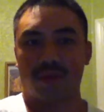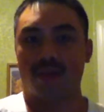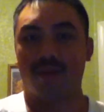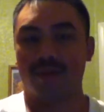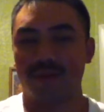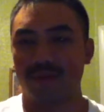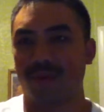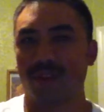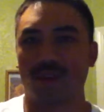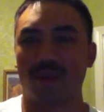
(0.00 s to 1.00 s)
thing
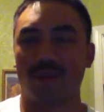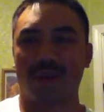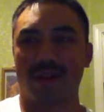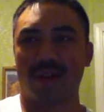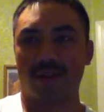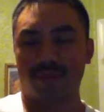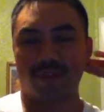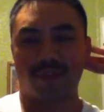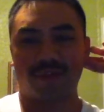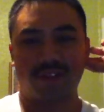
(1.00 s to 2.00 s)
recruited by
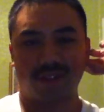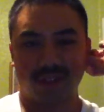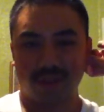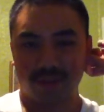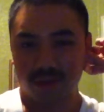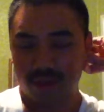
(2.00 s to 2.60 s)
Nick Fury.